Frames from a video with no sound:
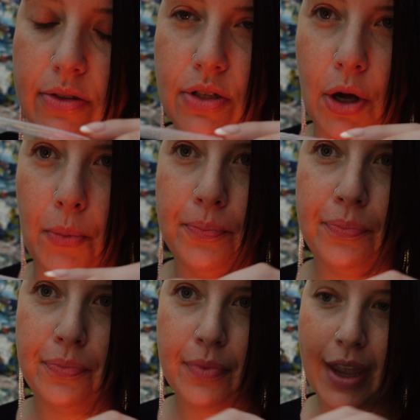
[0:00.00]
So
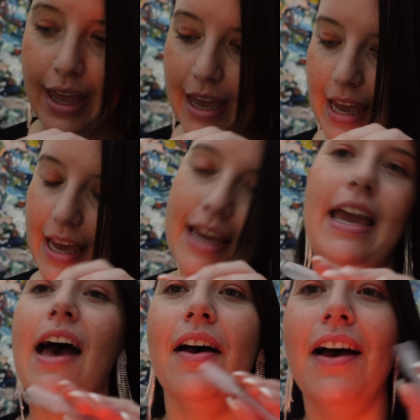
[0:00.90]

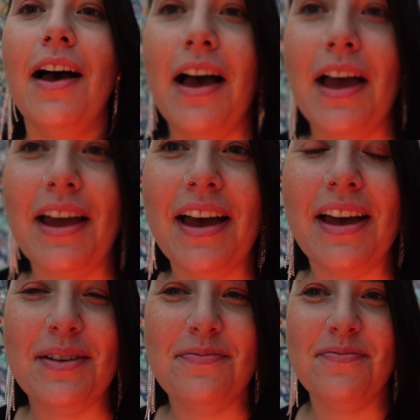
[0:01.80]
yeah, I
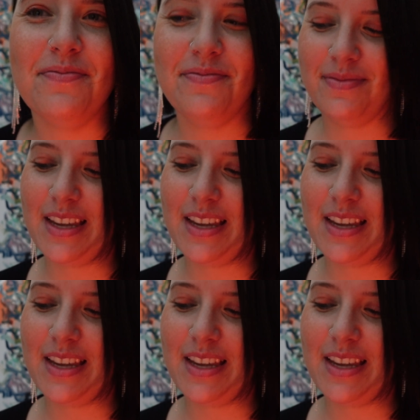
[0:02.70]
am,